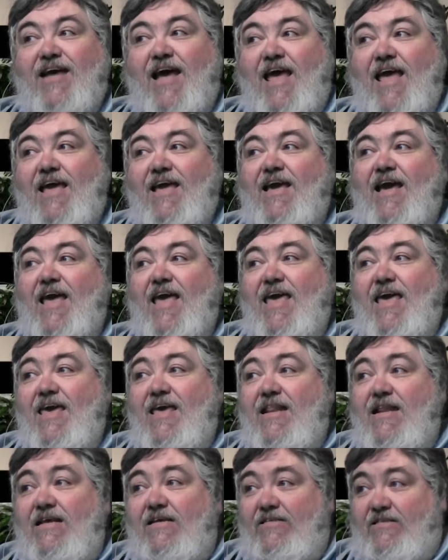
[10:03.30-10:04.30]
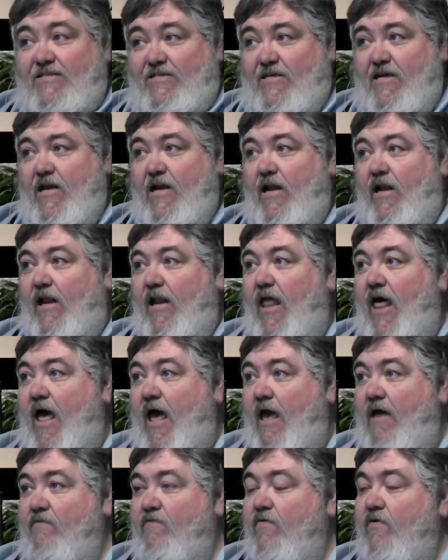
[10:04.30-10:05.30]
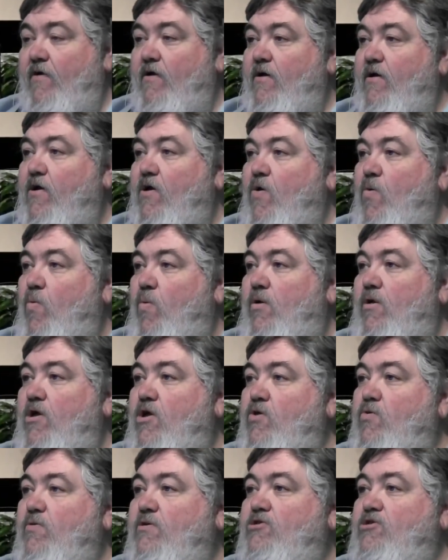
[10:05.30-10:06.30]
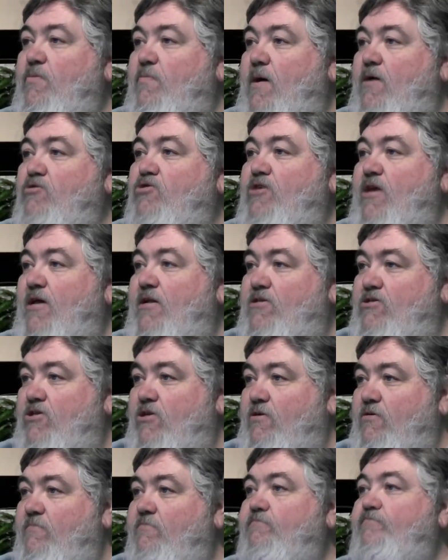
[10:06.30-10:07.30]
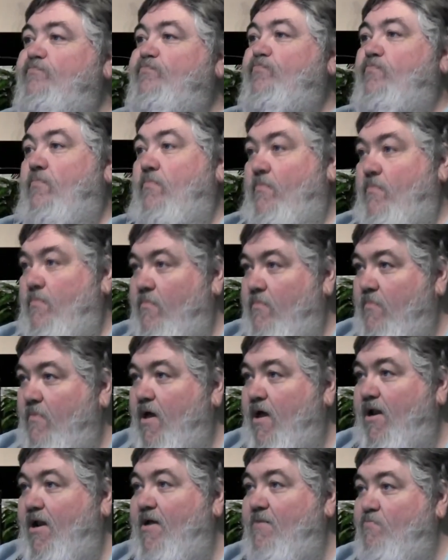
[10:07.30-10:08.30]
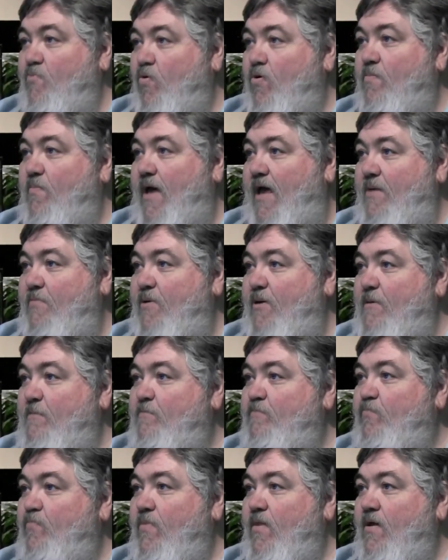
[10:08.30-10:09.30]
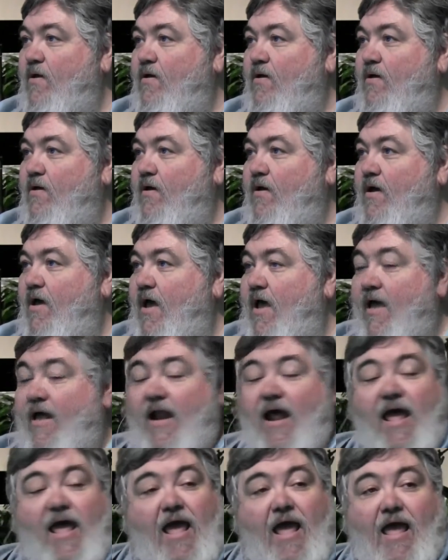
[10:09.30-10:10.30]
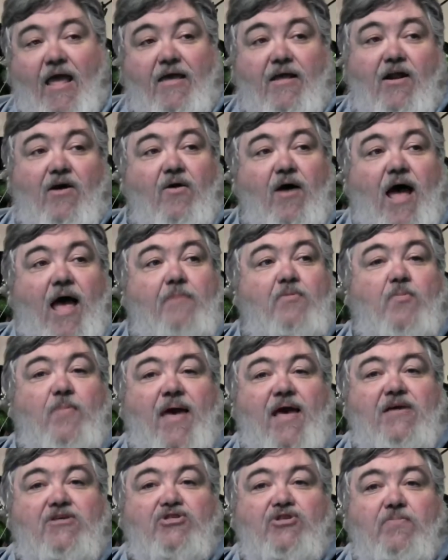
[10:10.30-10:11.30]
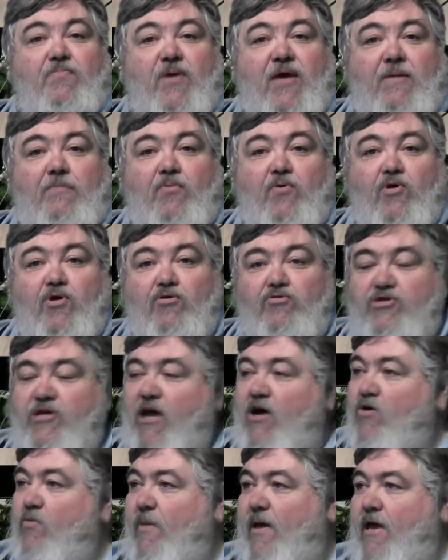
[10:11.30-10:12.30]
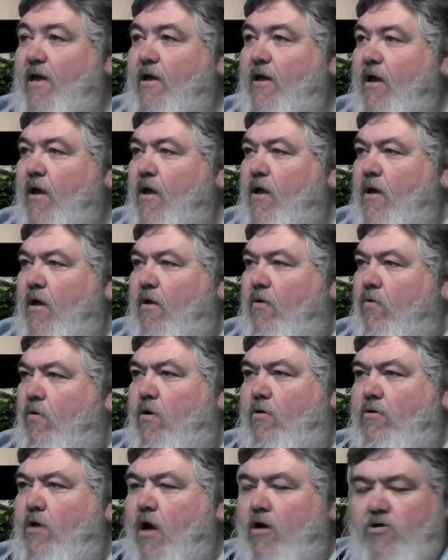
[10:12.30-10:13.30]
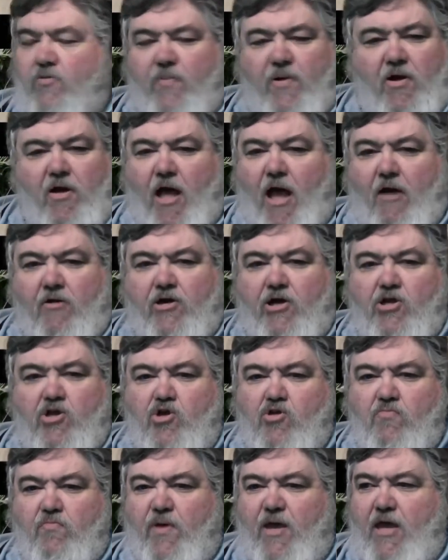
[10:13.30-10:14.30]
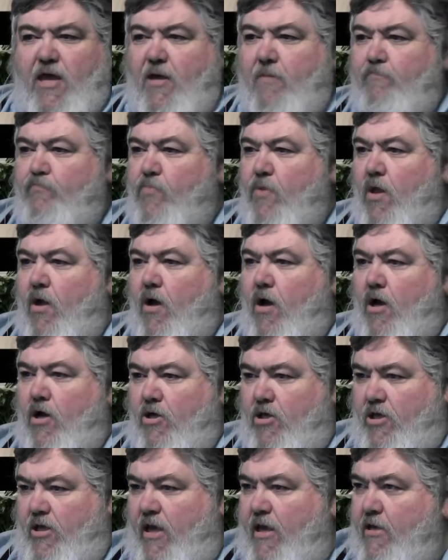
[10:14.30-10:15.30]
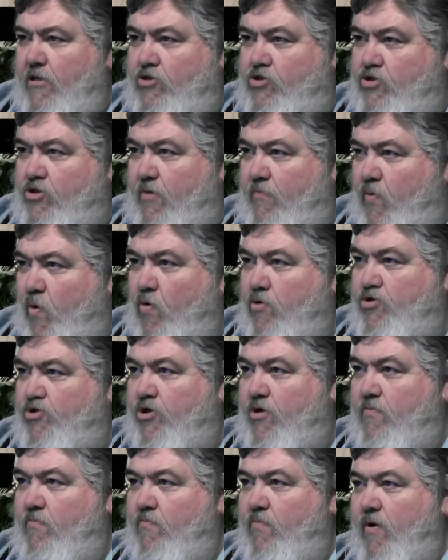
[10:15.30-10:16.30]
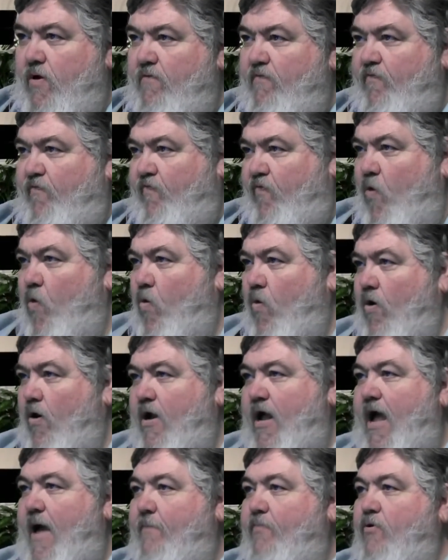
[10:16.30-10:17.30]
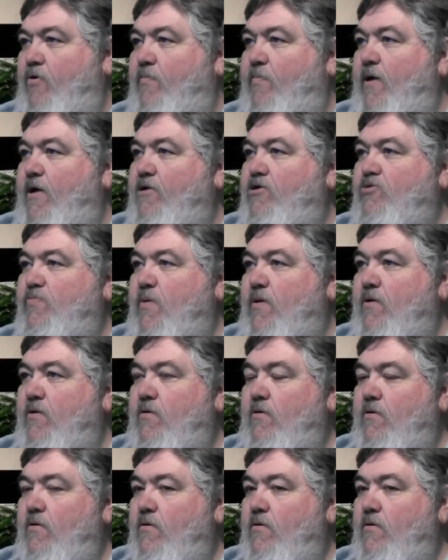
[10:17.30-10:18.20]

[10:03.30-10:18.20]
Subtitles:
take innocent life. Well, who is the most innocent? An unborn baby. And I'm amazed at people who tell me, well, Dr. Bill, how can you be against abortion but for capital punishment?